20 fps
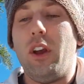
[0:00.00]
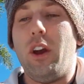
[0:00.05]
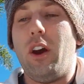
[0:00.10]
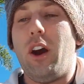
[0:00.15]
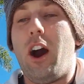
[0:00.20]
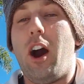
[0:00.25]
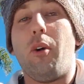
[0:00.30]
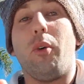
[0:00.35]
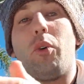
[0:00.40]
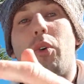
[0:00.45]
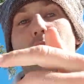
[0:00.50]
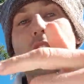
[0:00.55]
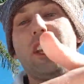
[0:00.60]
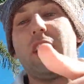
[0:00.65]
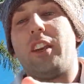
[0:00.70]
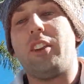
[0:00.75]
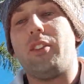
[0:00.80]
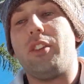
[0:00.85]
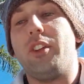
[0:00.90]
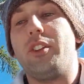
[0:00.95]
I will
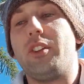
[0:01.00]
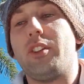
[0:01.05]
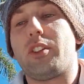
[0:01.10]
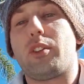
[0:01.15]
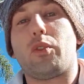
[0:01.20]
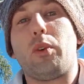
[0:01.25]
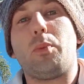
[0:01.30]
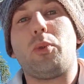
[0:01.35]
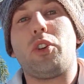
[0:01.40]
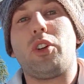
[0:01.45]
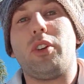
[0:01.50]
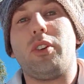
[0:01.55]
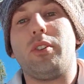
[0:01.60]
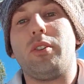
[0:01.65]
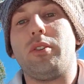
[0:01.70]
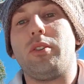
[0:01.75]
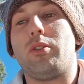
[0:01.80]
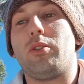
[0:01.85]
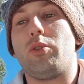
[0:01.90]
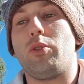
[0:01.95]
link the description
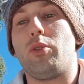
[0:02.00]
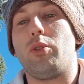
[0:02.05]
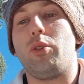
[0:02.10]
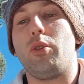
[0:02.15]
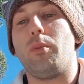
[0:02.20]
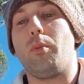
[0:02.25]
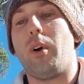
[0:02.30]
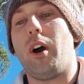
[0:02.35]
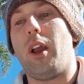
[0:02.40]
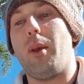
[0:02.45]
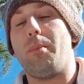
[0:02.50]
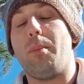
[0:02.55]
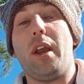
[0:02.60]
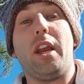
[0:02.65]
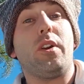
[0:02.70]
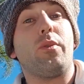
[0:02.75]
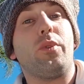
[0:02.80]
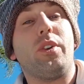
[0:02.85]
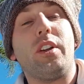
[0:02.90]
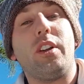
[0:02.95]
to my
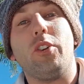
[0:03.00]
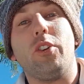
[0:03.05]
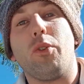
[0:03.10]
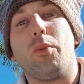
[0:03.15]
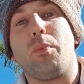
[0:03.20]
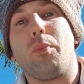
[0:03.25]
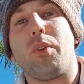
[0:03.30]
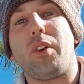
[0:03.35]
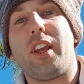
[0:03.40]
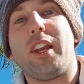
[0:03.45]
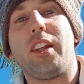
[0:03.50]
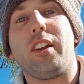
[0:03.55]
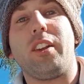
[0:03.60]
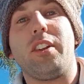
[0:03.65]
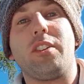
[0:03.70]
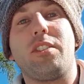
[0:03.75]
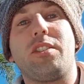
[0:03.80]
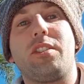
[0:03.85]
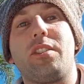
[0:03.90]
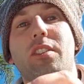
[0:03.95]
Bakery Hill
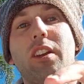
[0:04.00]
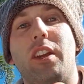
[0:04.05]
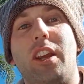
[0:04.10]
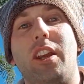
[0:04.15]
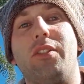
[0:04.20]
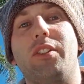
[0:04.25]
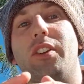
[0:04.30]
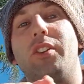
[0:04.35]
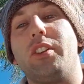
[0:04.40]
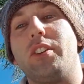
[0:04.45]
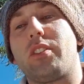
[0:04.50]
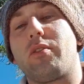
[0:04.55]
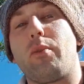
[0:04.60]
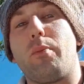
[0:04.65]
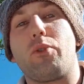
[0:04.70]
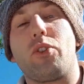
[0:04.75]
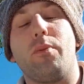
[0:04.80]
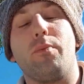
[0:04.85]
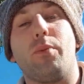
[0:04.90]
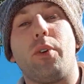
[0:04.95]
playlist in the
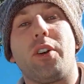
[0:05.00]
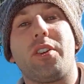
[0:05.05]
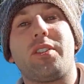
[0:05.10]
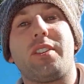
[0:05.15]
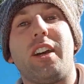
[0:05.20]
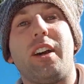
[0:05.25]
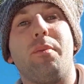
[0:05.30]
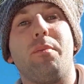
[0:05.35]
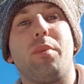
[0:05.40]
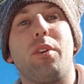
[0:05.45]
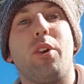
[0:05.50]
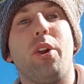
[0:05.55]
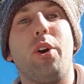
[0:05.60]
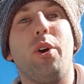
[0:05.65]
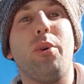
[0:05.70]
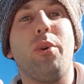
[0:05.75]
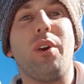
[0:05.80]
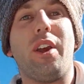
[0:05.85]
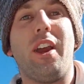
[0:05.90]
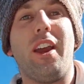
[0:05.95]
description box down
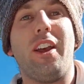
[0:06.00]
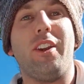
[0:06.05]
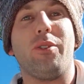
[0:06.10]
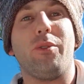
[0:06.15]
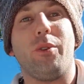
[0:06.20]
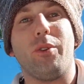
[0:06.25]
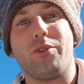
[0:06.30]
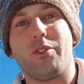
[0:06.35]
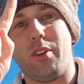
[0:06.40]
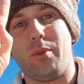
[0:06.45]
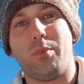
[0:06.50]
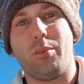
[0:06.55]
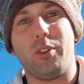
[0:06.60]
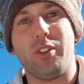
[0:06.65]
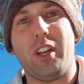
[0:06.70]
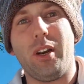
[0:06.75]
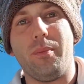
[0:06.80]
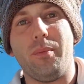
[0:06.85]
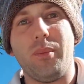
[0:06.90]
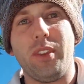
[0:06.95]
below, and also
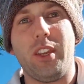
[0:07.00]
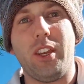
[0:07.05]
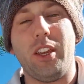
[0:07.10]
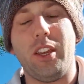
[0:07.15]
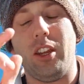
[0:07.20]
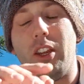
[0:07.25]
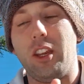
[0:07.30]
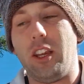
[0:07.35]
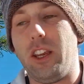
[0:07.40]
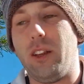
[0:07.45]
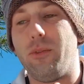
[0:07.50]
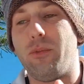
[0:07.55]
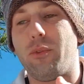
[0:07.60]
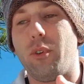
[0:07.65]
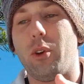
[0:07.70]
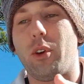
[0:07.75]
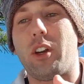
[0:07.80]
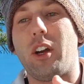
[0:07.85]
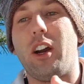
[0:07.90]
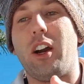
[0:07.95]
put up the
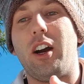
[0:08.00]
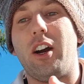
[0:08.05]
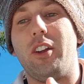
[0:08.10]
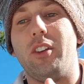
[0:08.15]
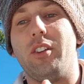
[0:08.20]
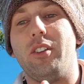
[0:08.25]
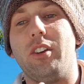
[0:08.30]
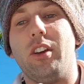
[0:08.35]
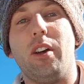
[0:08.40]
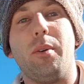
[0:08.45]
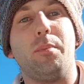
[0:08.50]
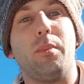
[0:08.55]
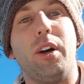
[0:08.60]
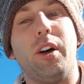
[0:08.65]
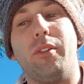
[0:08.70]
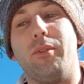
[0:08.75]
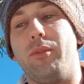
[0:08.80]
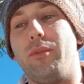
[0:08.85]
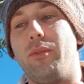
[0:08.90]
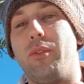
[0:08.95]
info card
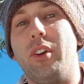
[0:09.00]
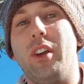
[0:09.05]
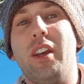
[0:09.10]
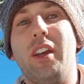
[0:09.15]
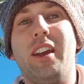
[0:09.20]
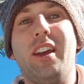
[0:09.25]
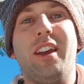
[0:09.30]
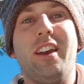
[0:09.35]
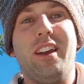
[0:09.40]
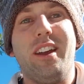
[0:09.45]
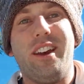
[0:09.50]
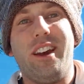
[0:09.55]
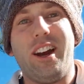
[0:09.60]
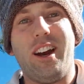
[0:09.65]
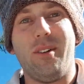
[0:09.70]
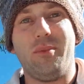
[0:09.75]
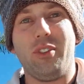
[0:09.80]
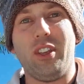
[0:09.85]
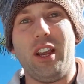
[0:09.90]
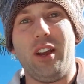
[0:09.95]
above,
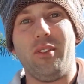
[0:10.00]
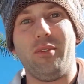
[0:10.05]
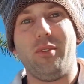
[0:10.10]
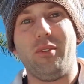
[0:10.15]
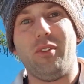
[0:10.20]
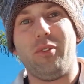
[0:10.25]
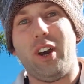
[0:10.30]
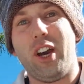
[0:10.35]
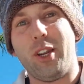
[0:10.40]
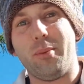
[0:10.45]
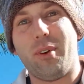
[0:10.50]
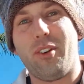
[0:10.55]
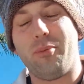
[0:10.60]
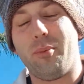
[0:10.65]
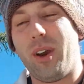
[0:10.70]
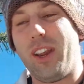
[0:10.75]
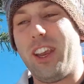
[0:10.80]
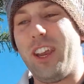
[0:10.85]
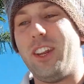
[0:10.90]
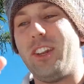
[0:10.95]
right above
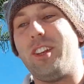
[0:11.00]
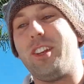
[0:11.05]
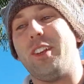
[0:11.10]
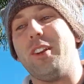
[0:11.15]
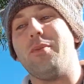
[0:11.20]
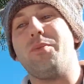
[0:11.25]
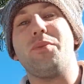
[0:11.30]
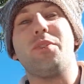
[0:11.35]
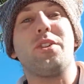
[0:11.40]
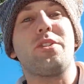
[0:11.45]
my head here.